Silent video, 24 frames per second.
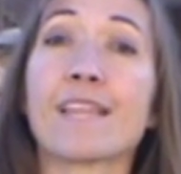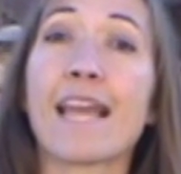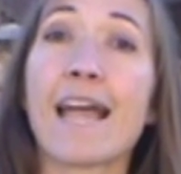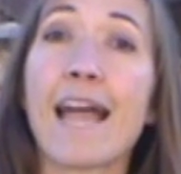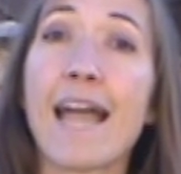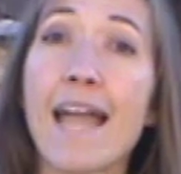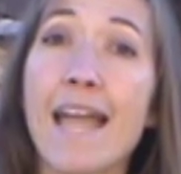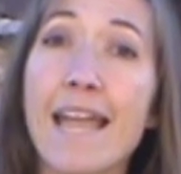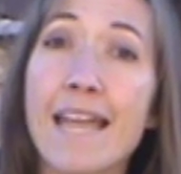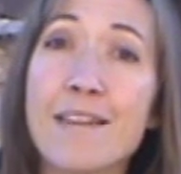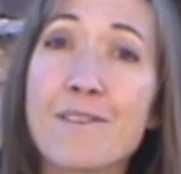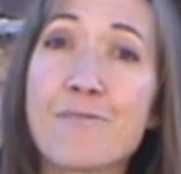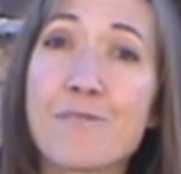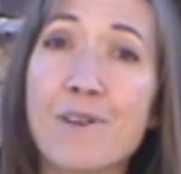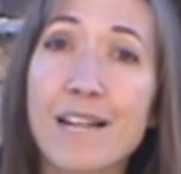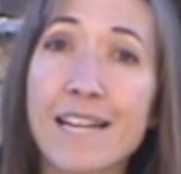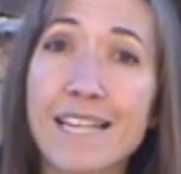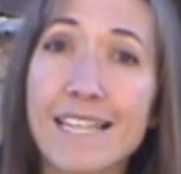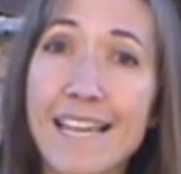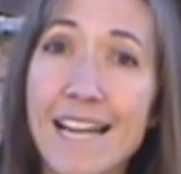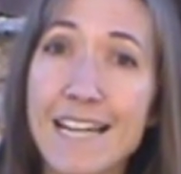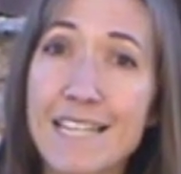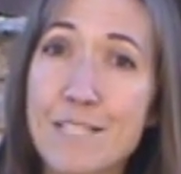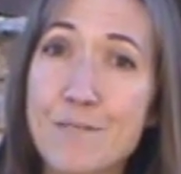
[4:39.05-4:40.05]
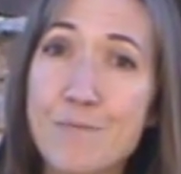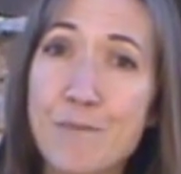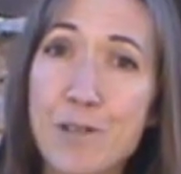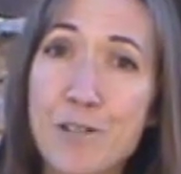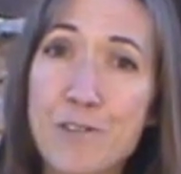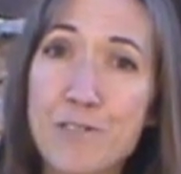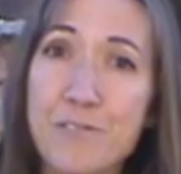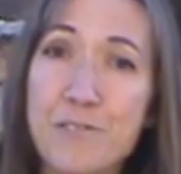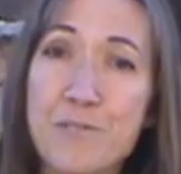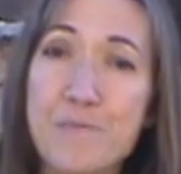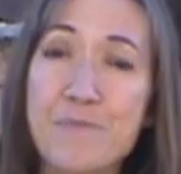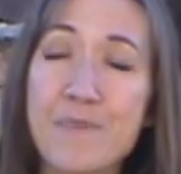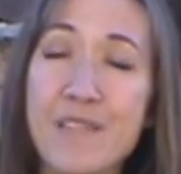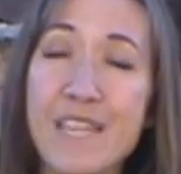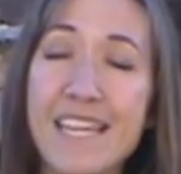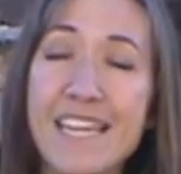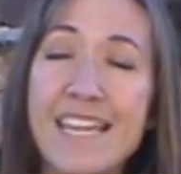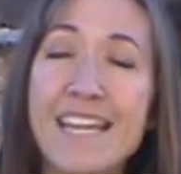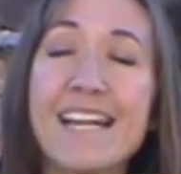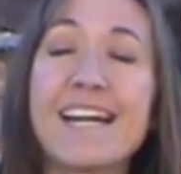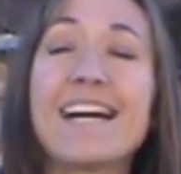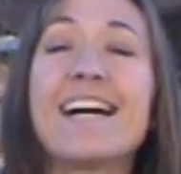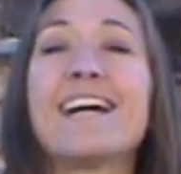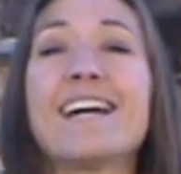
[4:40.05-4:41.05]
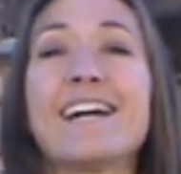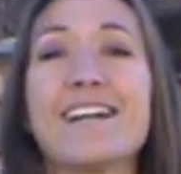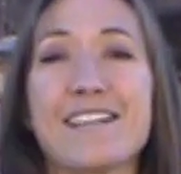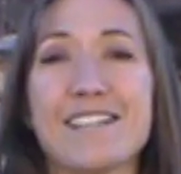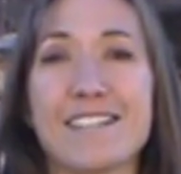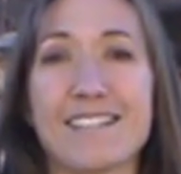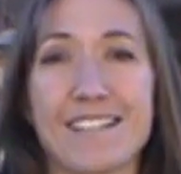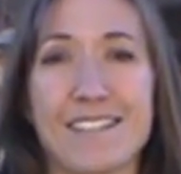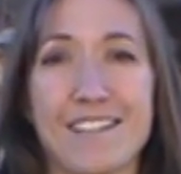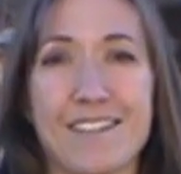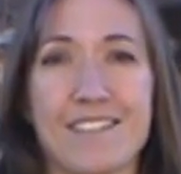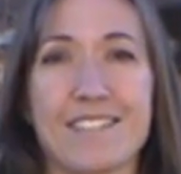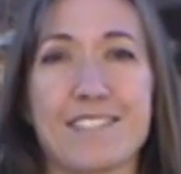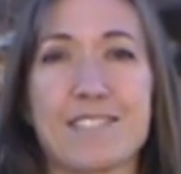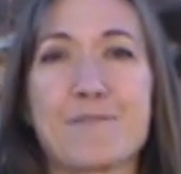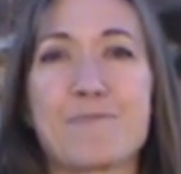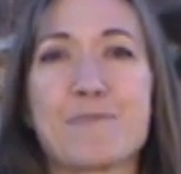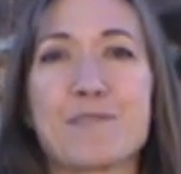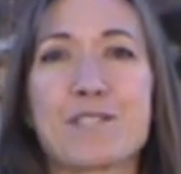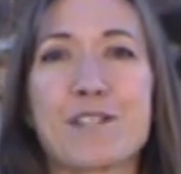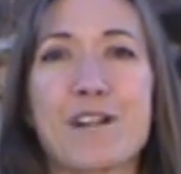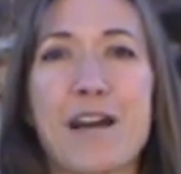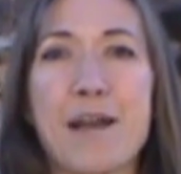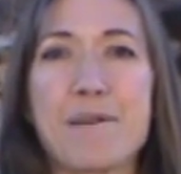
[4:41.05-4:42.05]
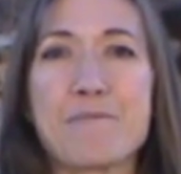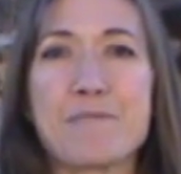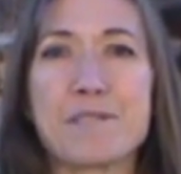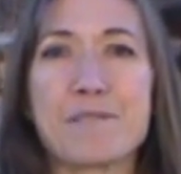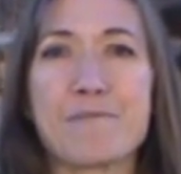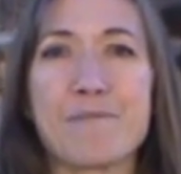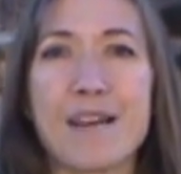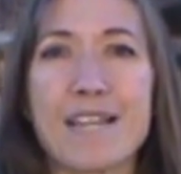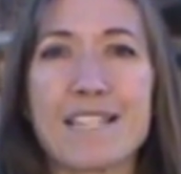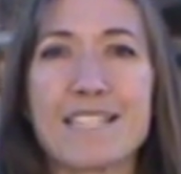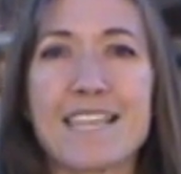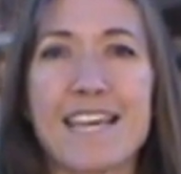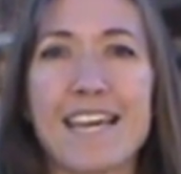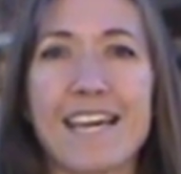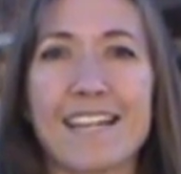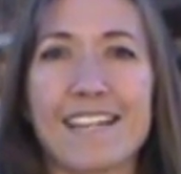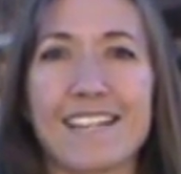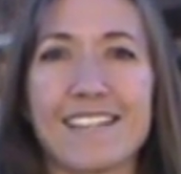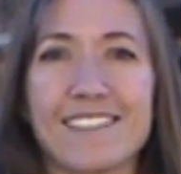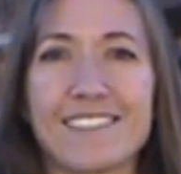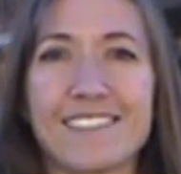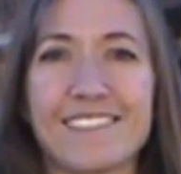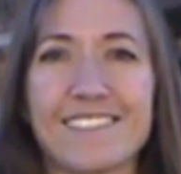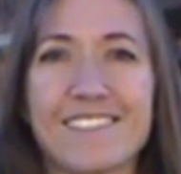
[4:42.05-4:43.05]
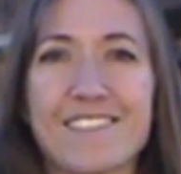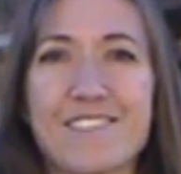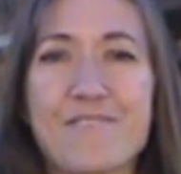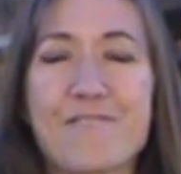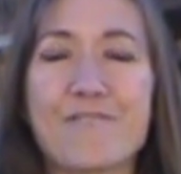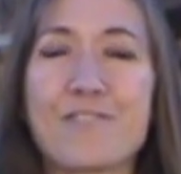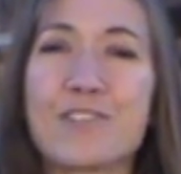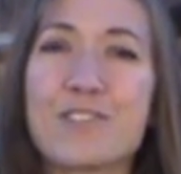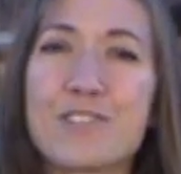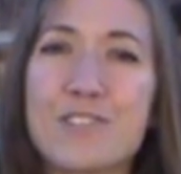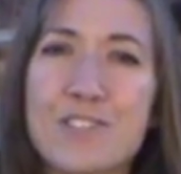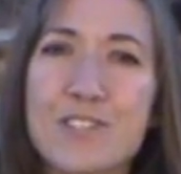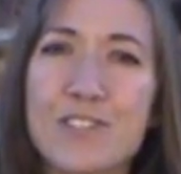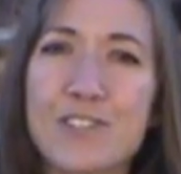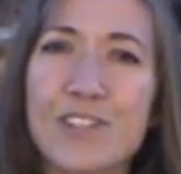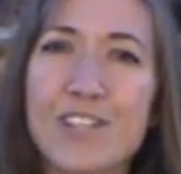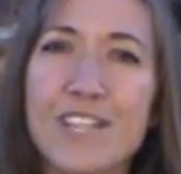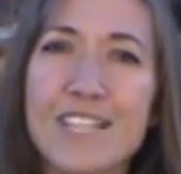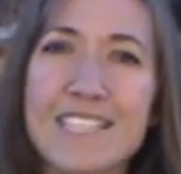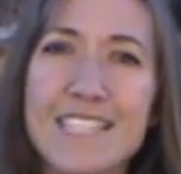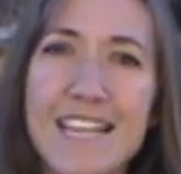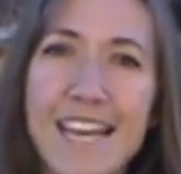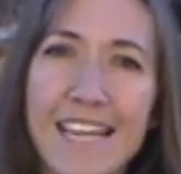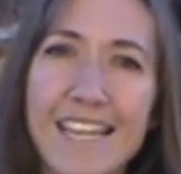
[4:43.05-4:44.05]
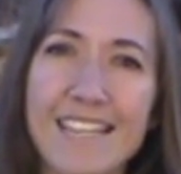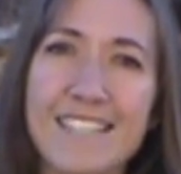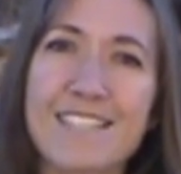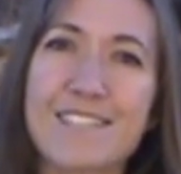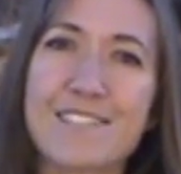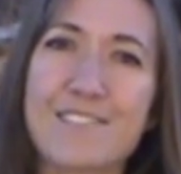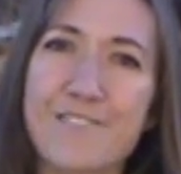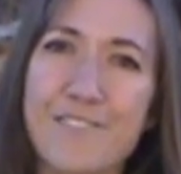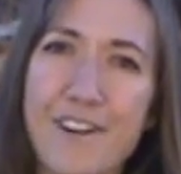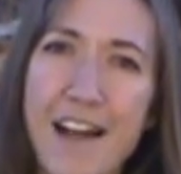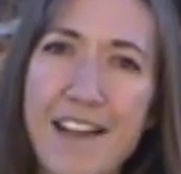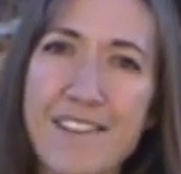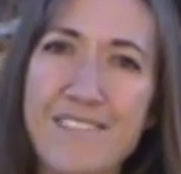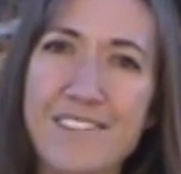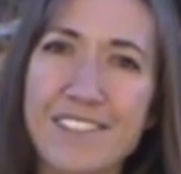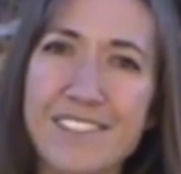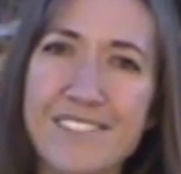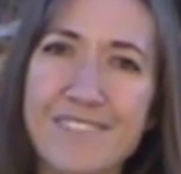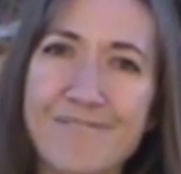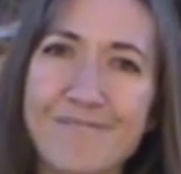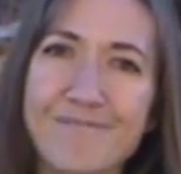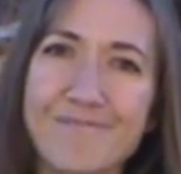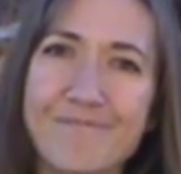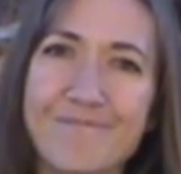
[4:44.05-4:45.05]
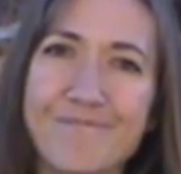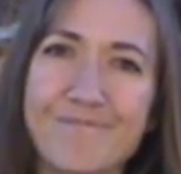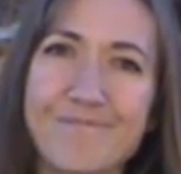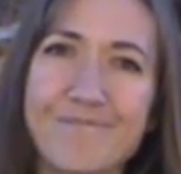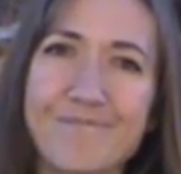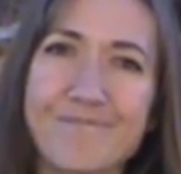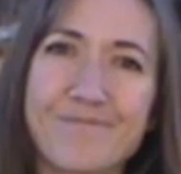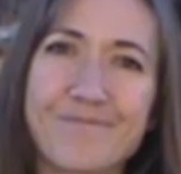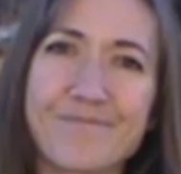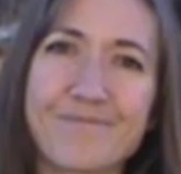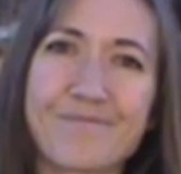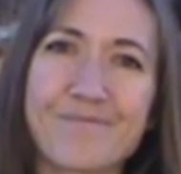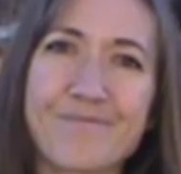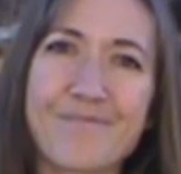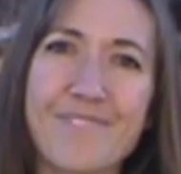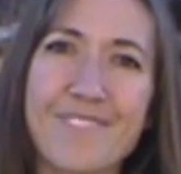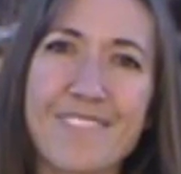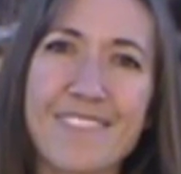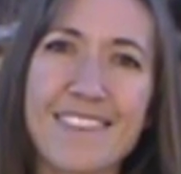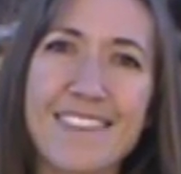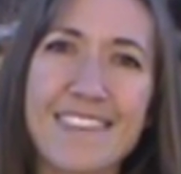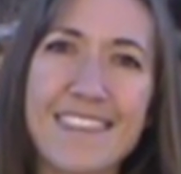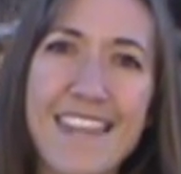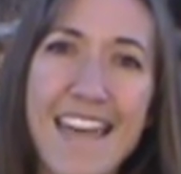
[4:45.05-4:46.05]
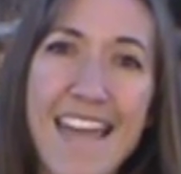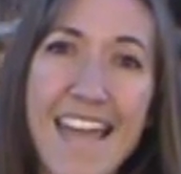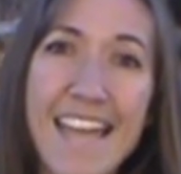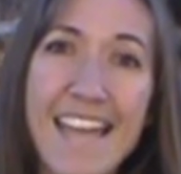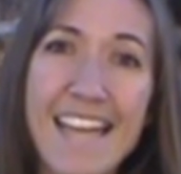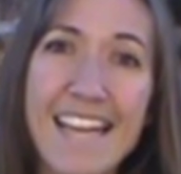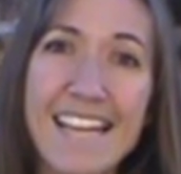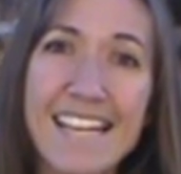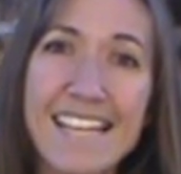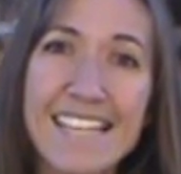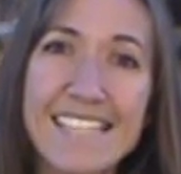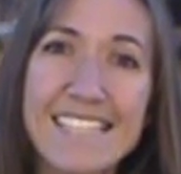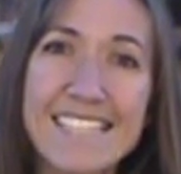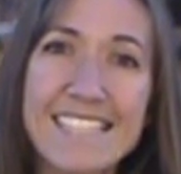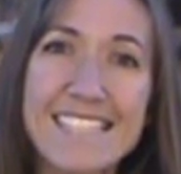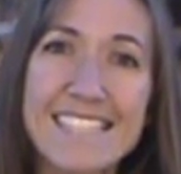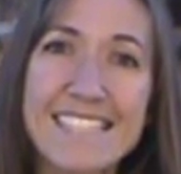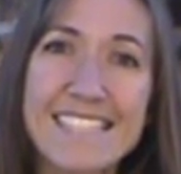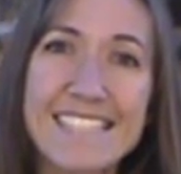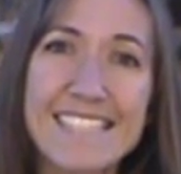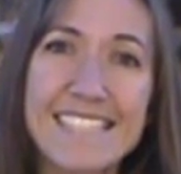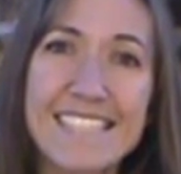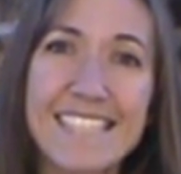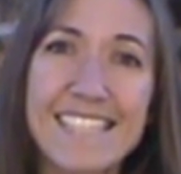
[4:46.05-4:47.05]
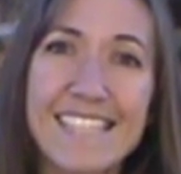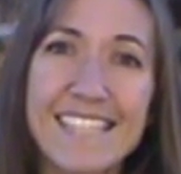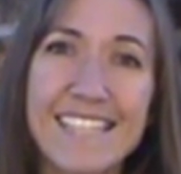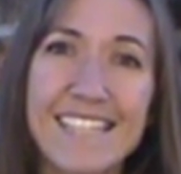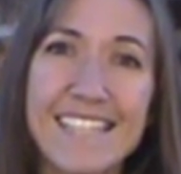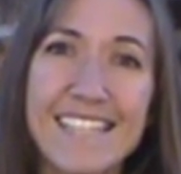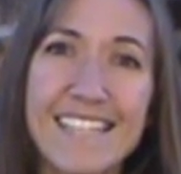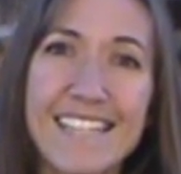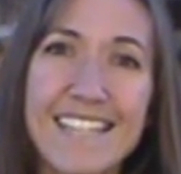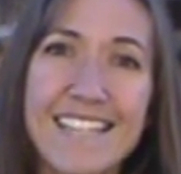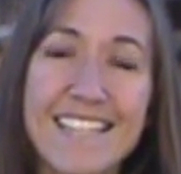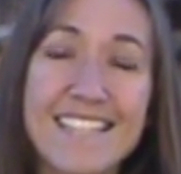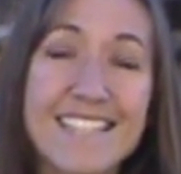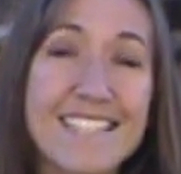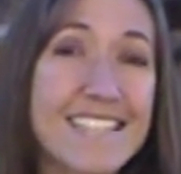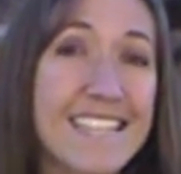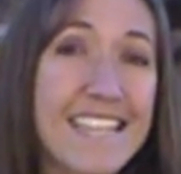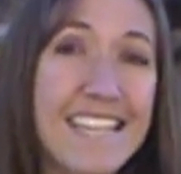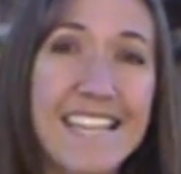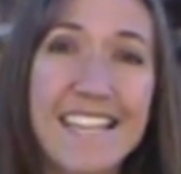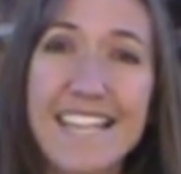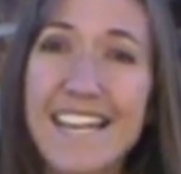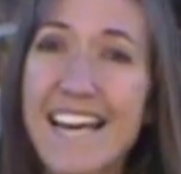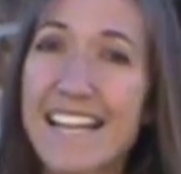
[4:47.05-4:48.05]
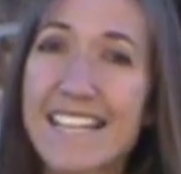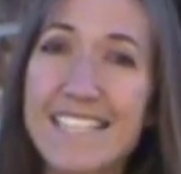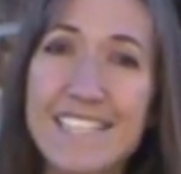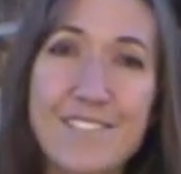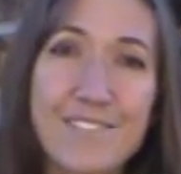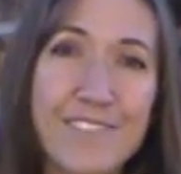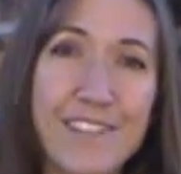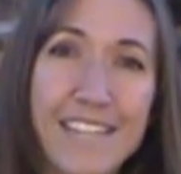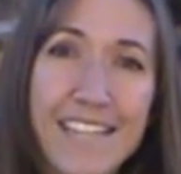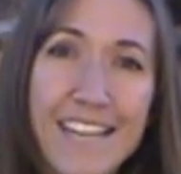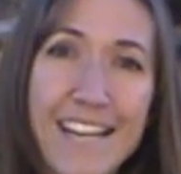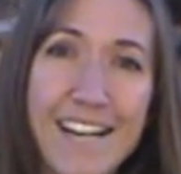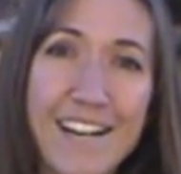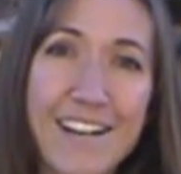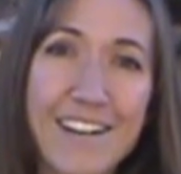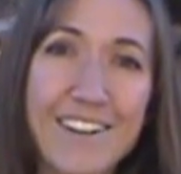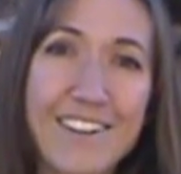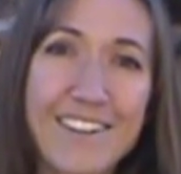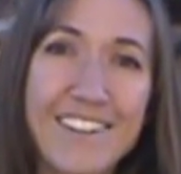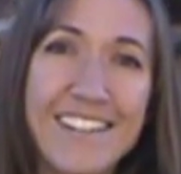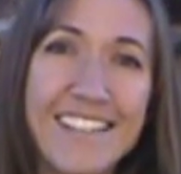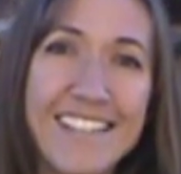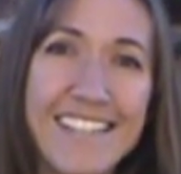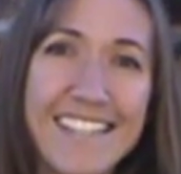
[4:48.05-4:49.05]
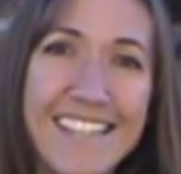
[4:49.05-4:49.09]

Hey, want to catch more from me? Subscribe to my channel, Food Storage and Survival. Thanks. See you next video.